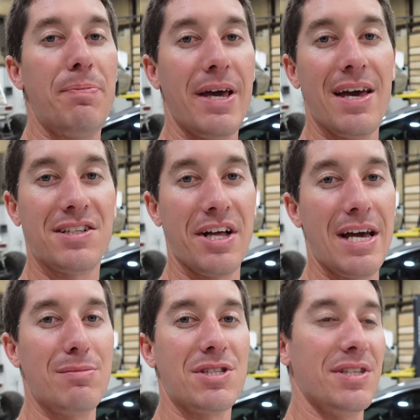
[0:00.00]
EPA
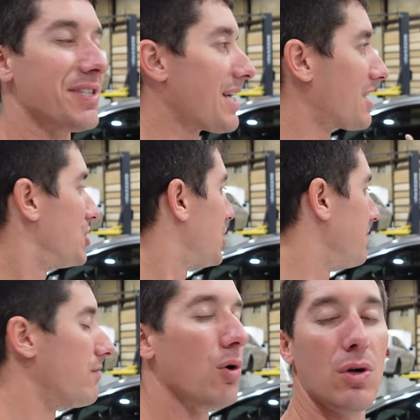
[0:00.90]
claims the second
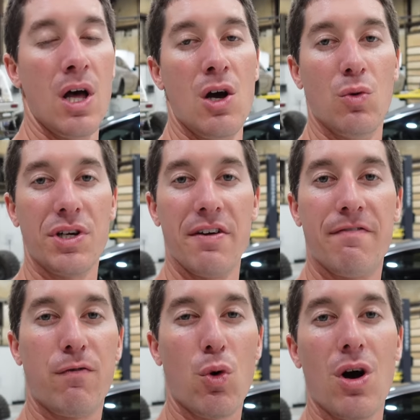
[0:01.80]
gen Volt will
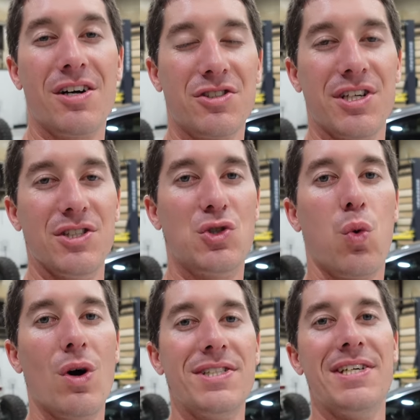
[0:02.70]
get
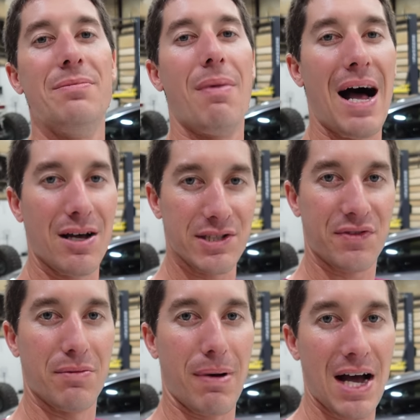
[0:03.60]
420 miles
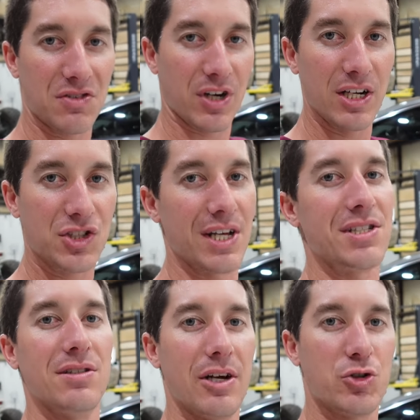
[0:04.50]
of combined range.
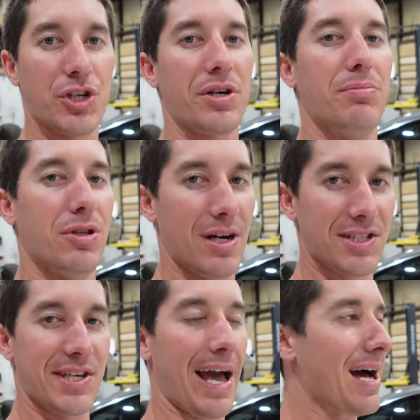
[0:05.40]
That's electric
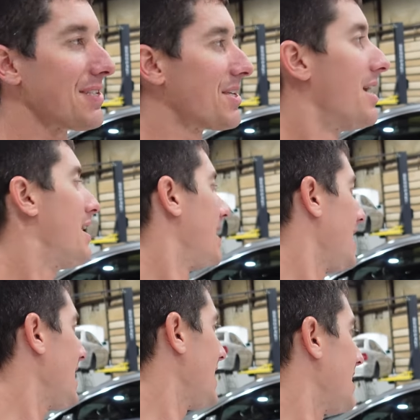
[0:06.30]
plus gas.
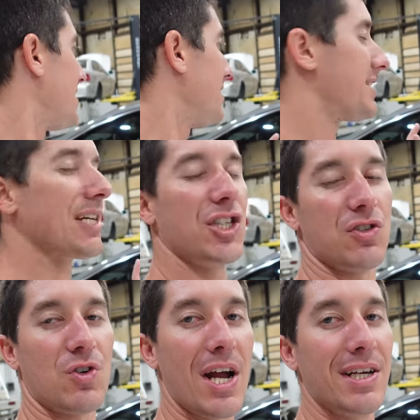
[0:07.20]
And it's
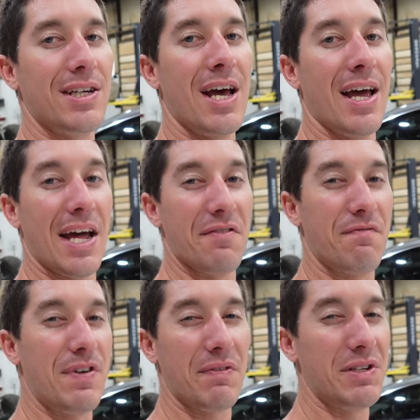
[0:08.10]
actually rated
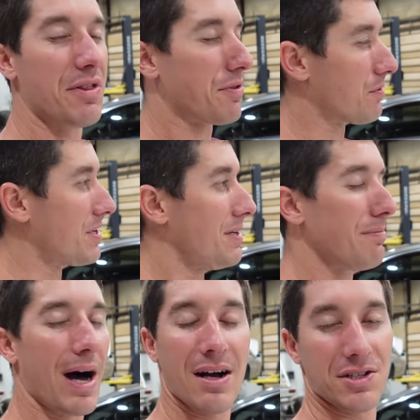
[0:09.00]
at 53
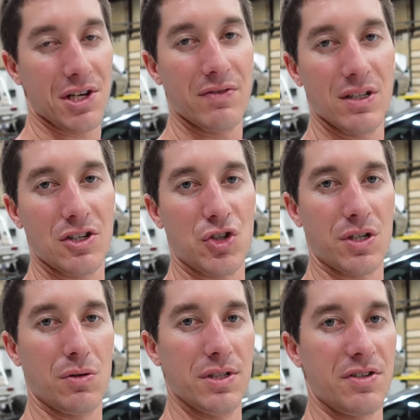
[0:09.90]
miles of
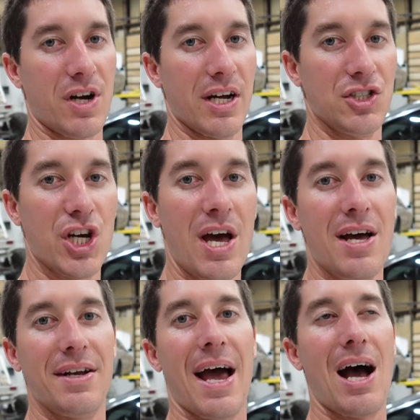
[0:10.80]
electric only range.
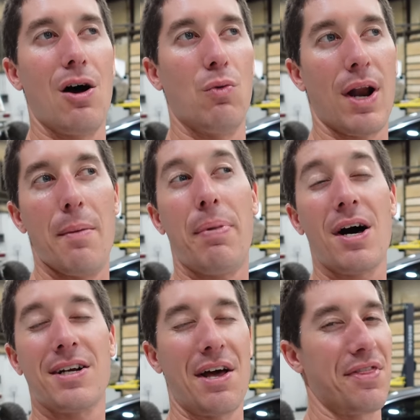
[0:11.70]
Now, when I
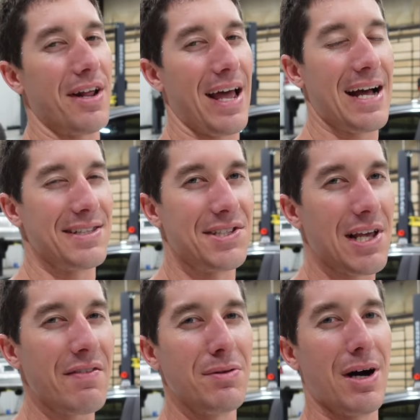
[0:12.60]
bought it, I thought it had
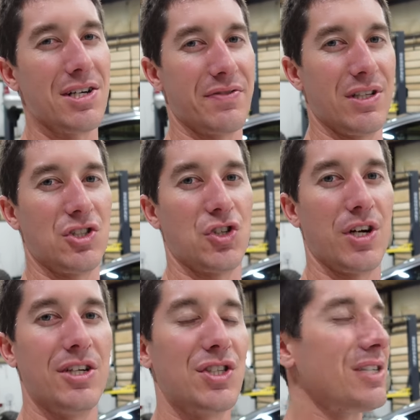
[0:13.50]
70 miles of electric
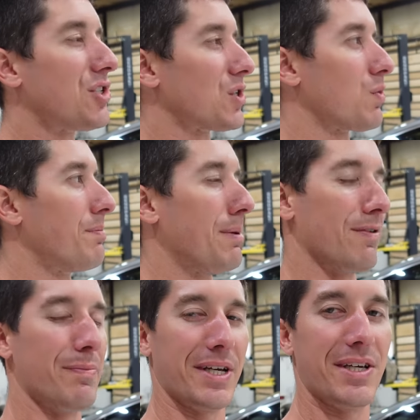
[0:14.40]
range. That's just what
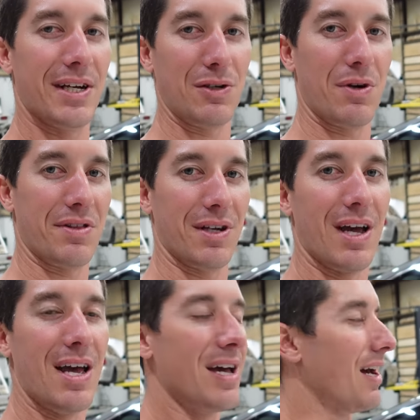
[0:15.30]
people have been getting with it.
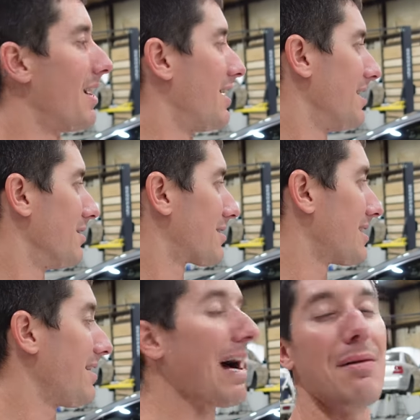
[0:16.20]
Uh, it
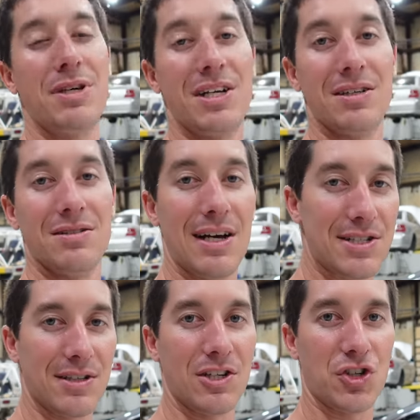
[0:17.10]
looks like I'm getting
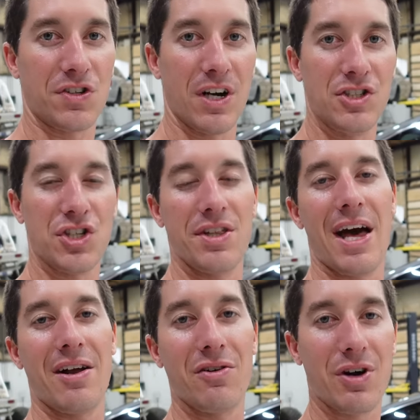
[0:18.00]
less electric range than
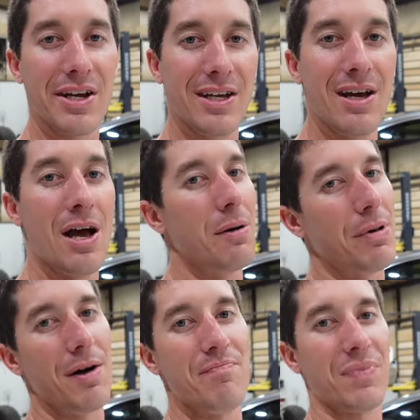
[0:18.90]
that already,
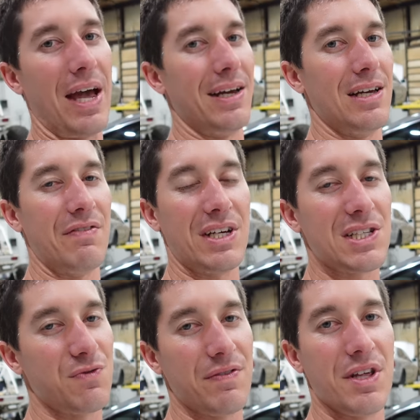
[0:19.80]
but hey, if it
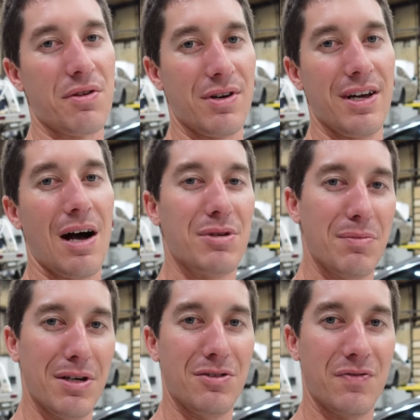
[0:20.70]
gets 53, I'm gonna
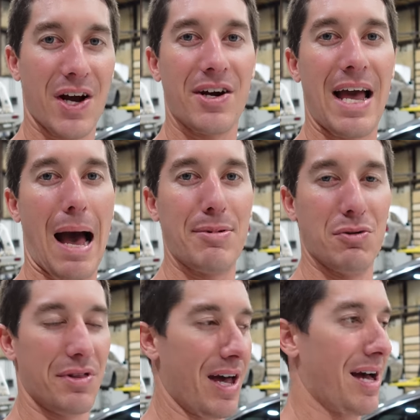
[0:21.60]
be very happy
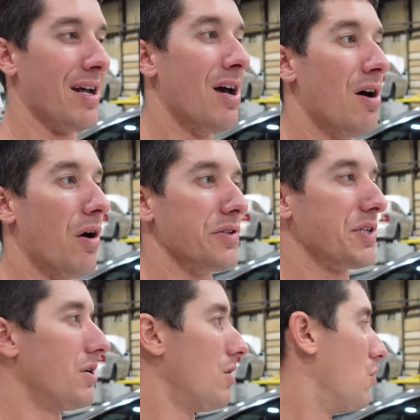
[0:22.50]
with that.
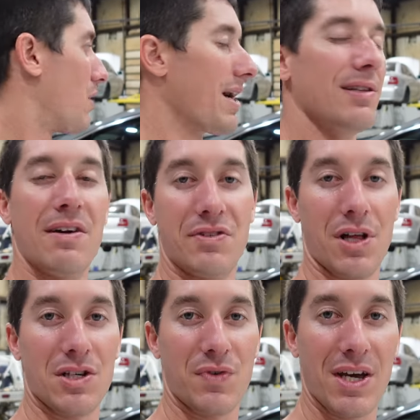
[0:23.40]
Also, when I left
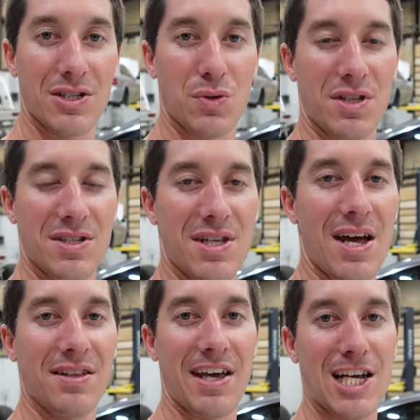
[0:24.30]
Las Vegas with this
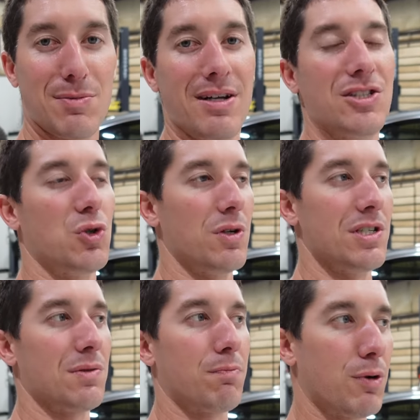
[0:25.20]
thing, the gas mileage
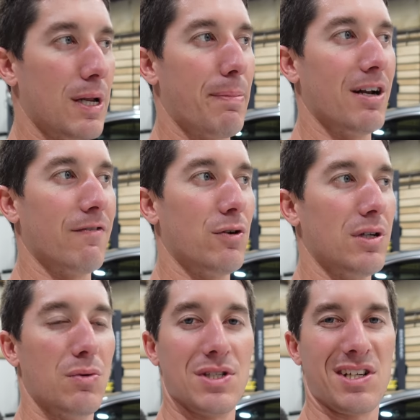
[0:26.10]
was pretty
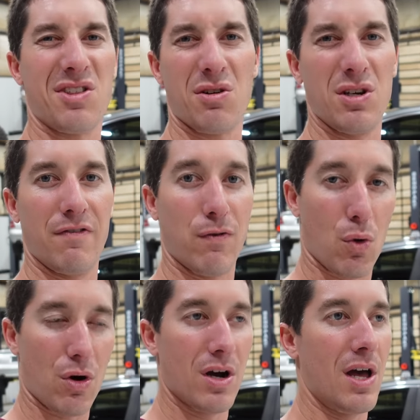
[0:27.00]
pitiful. It was like
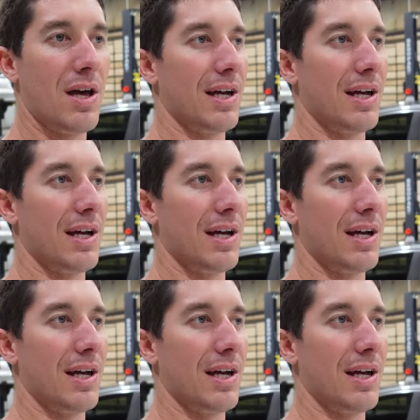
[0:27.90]
34.